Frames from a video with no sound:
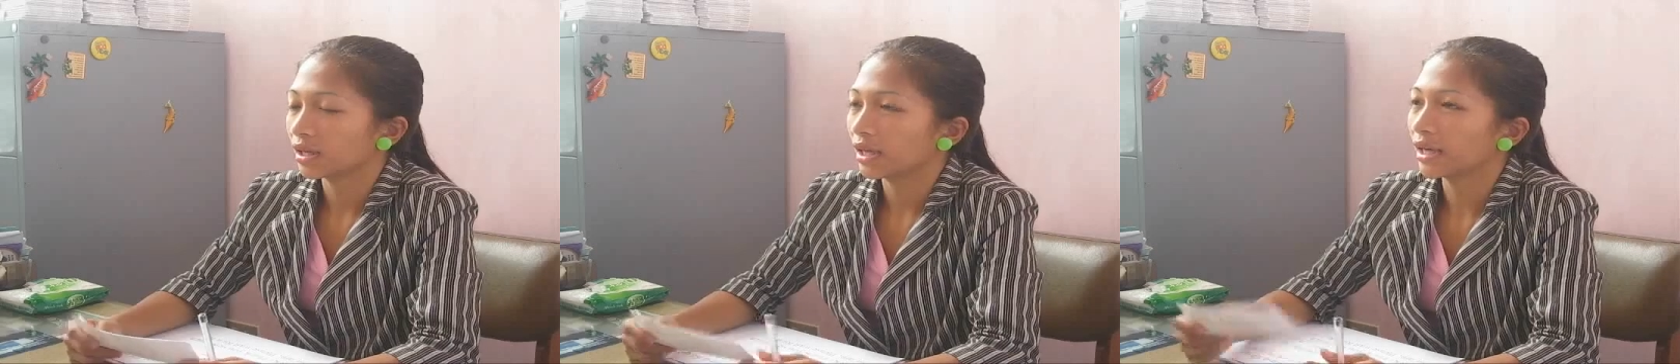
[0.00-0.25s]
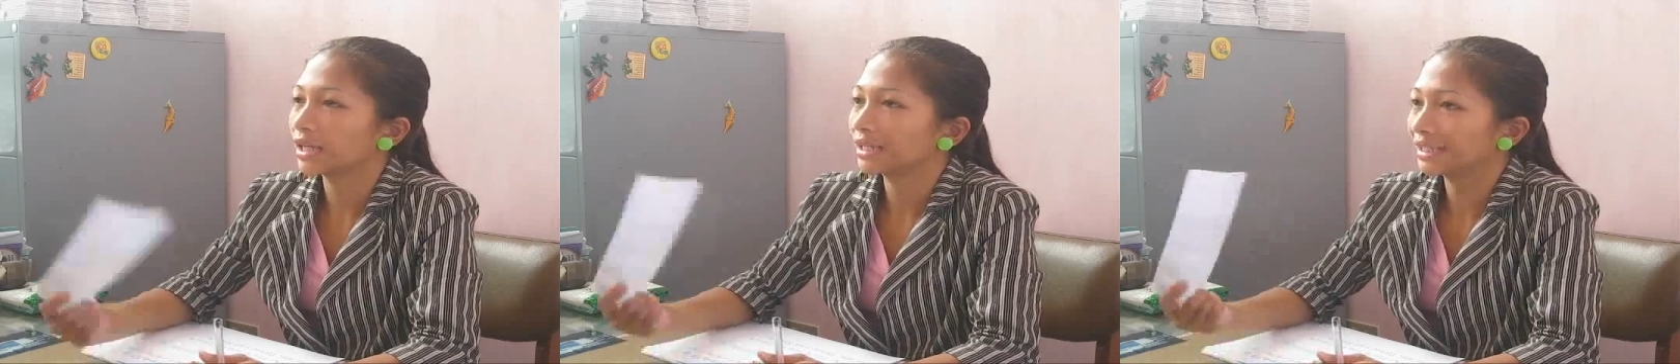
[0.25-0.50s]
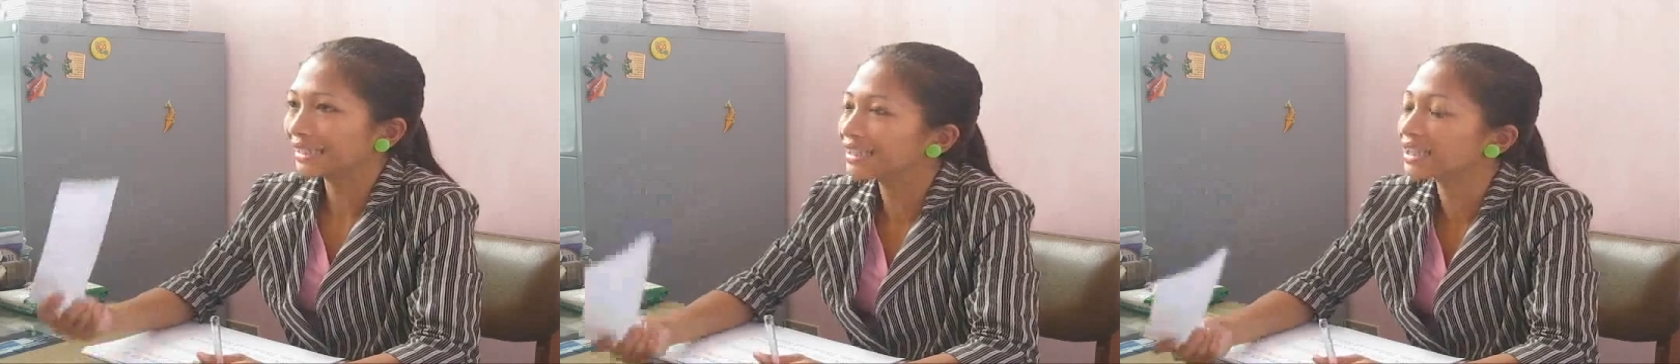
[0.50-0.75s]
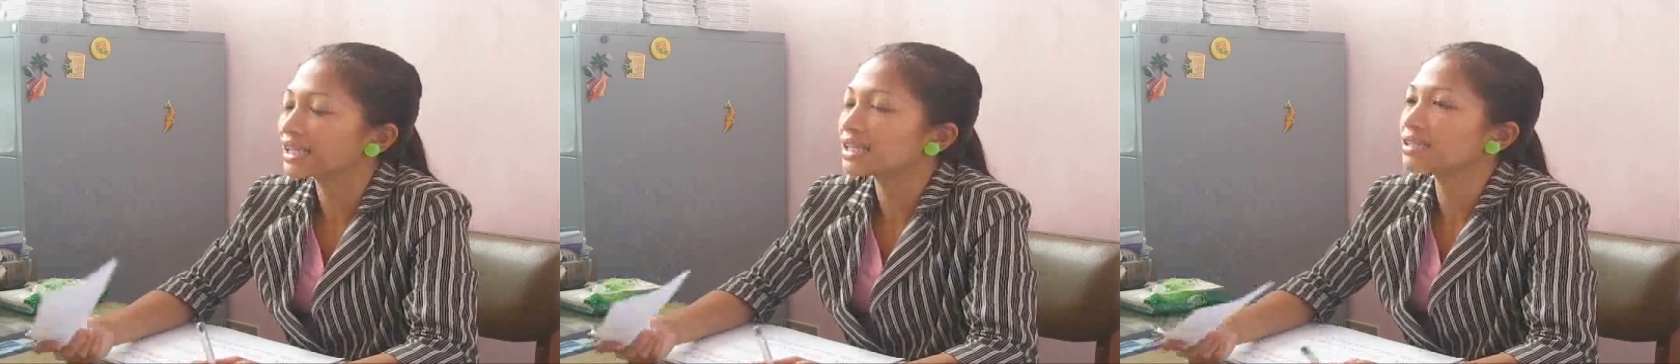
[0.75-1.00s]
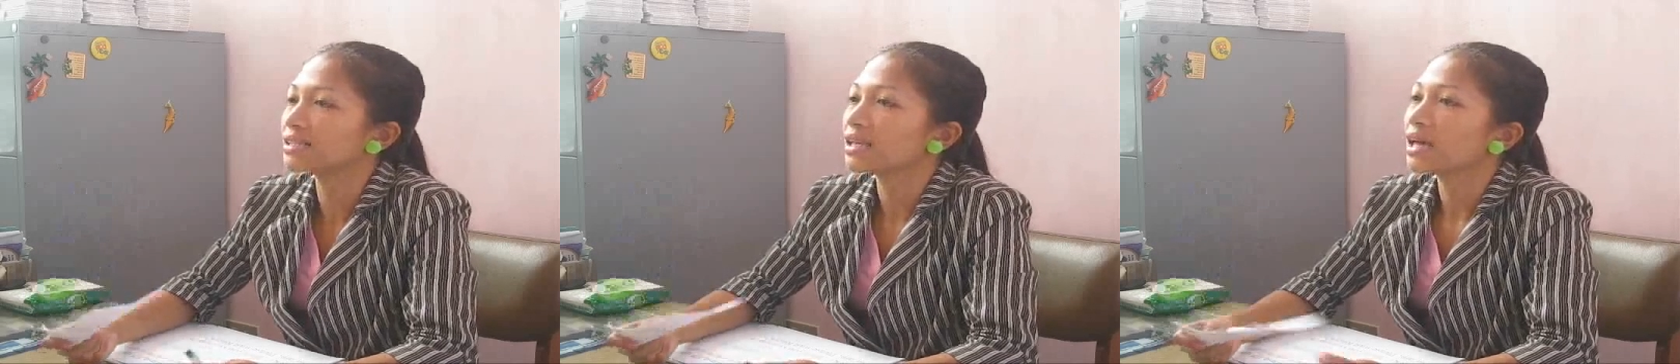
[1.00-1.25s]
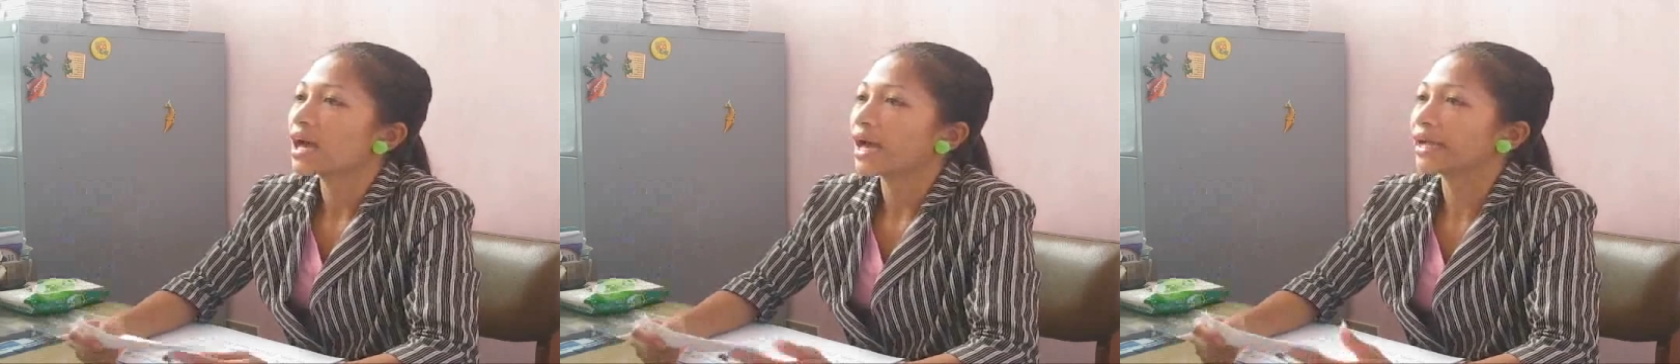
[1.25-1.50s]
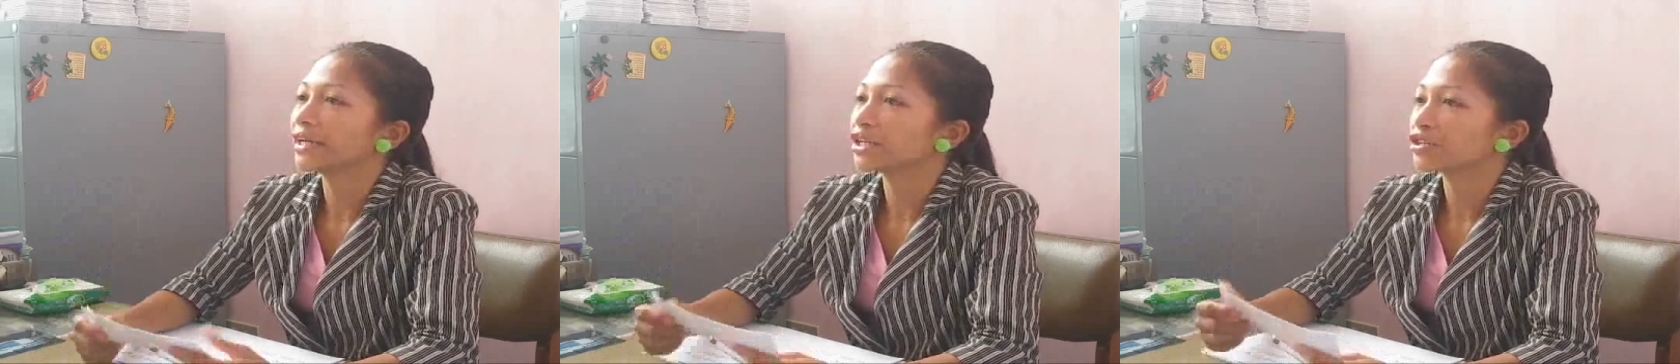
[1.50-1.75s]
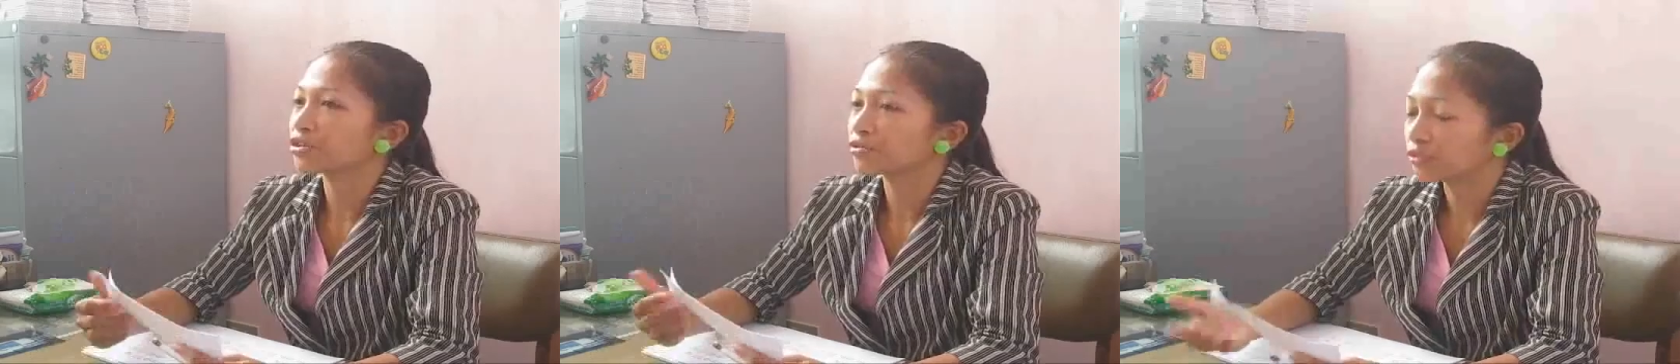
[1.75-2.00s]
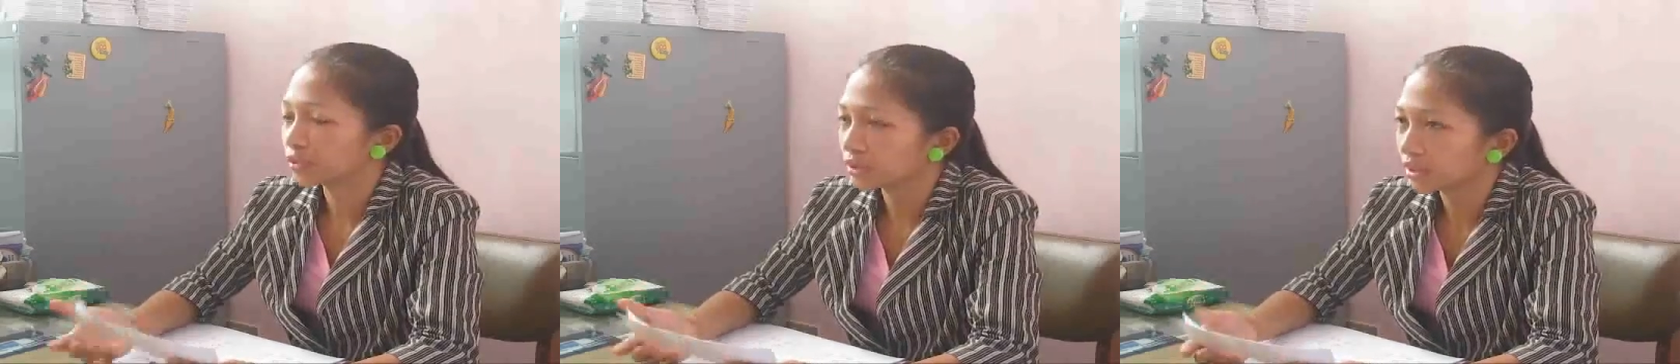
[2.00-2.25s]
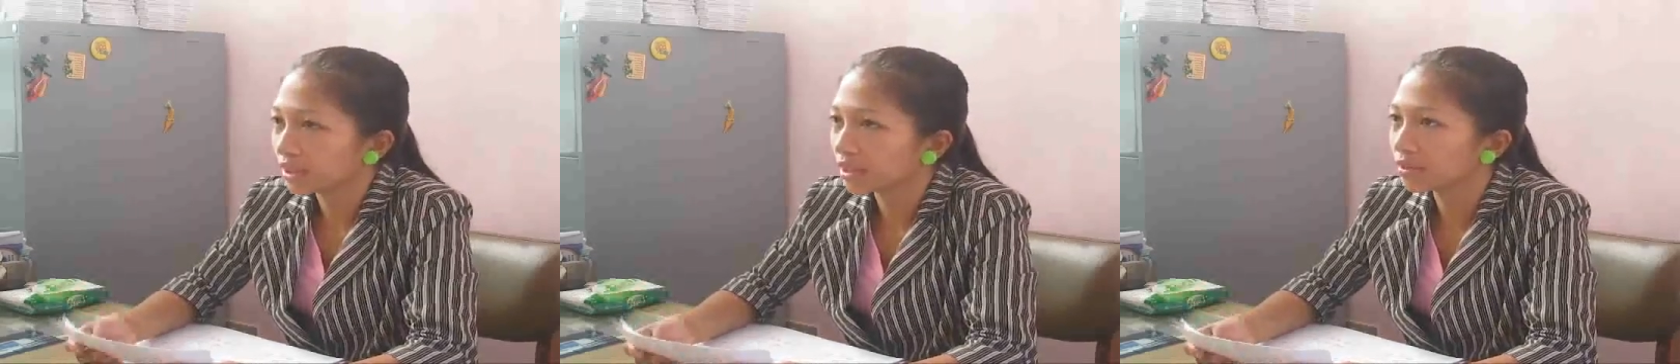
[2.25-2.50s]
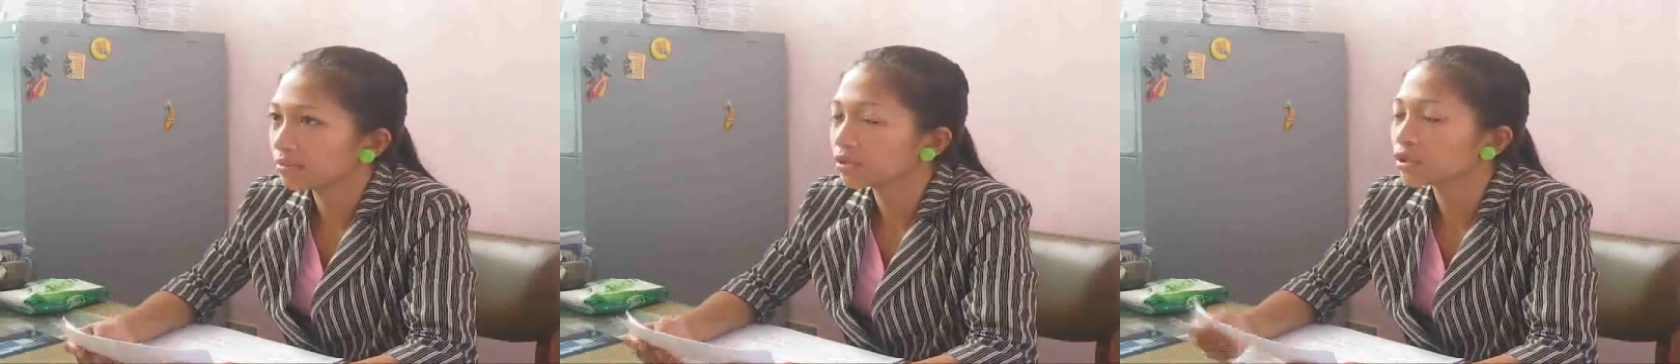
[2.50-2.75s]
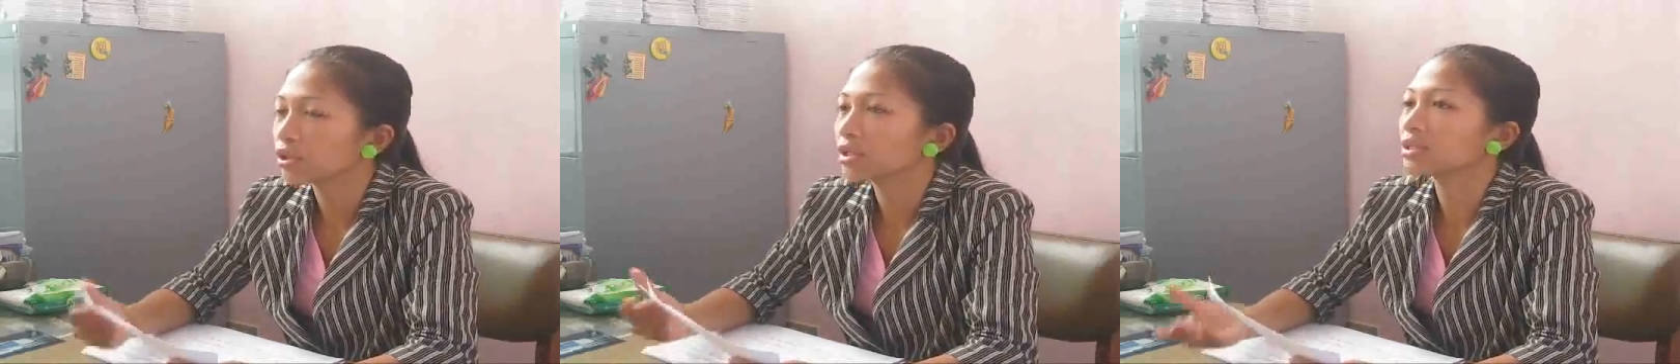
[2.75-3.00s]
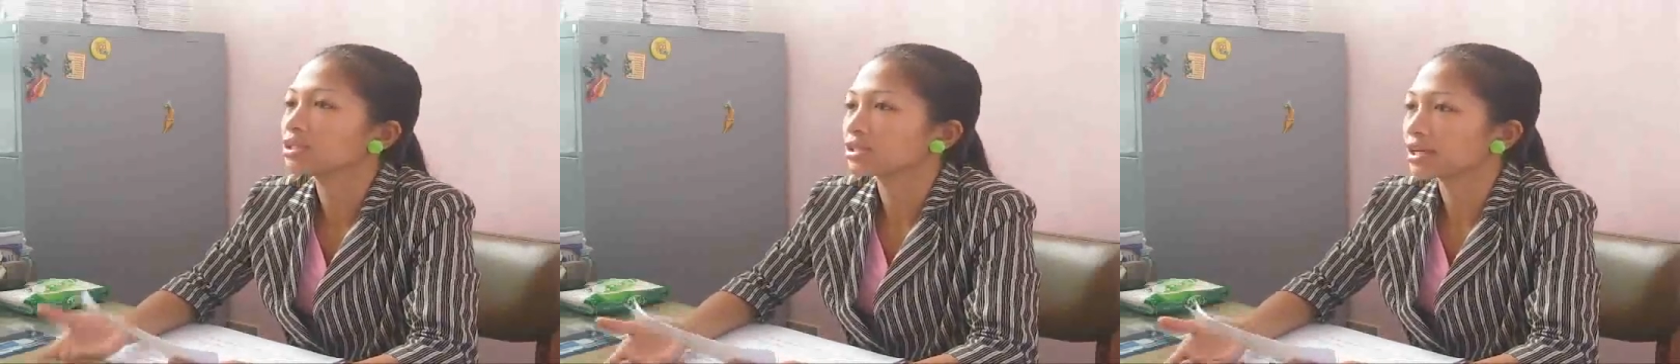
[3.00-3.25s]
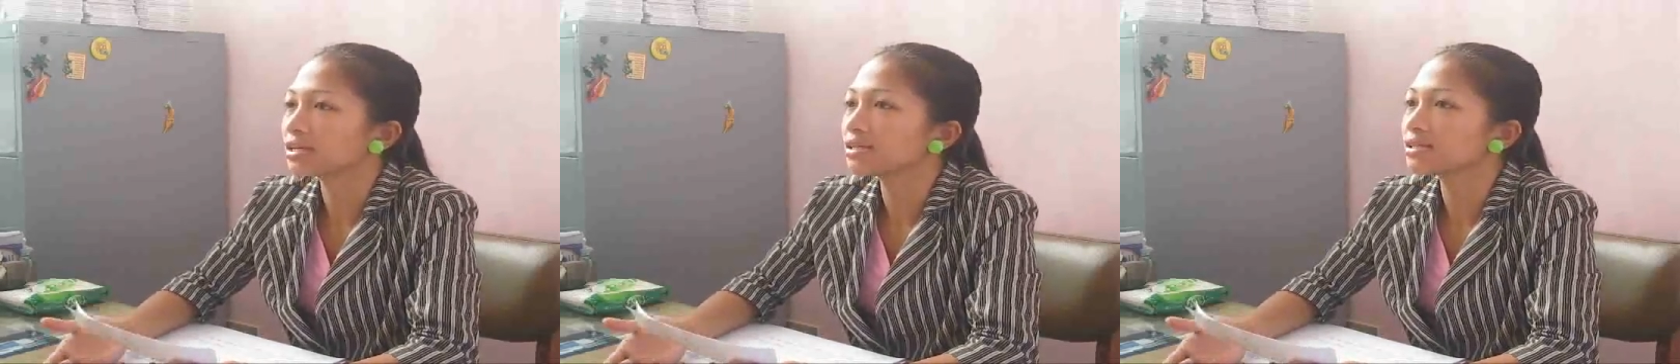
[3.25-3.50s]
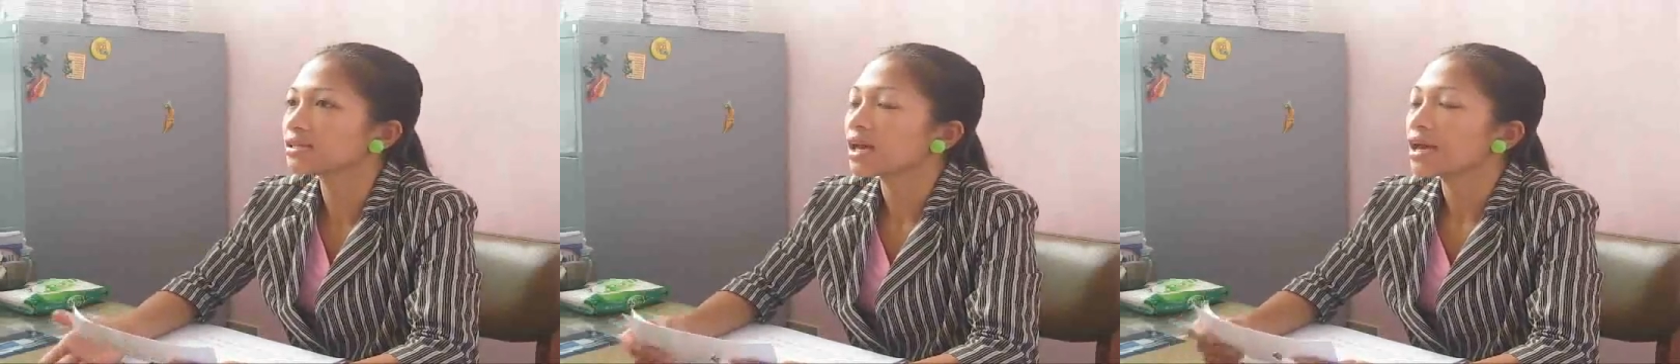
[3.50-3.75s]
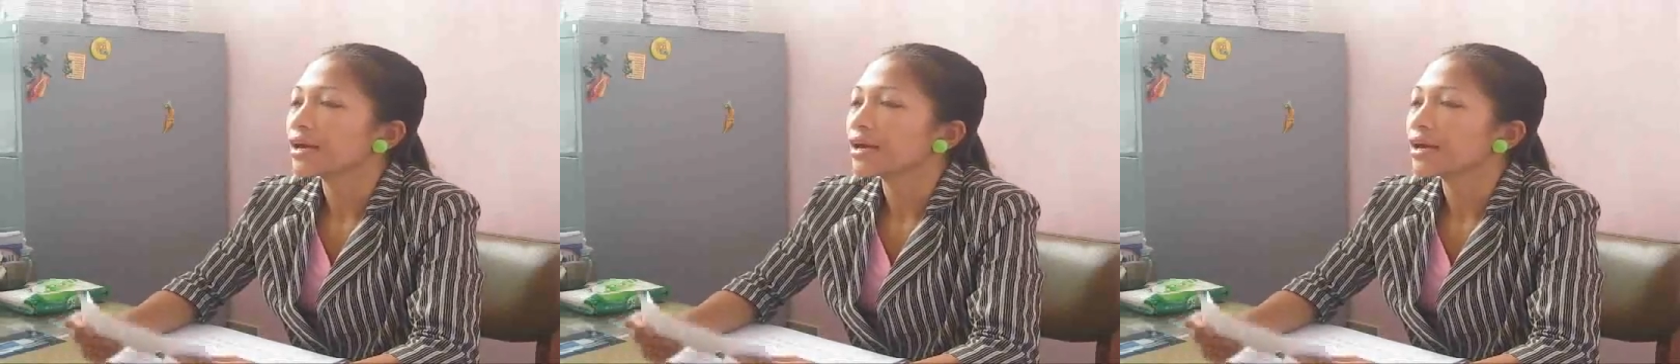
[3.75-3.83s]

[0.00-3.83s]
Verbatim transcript: And in this, I need your full name, your address,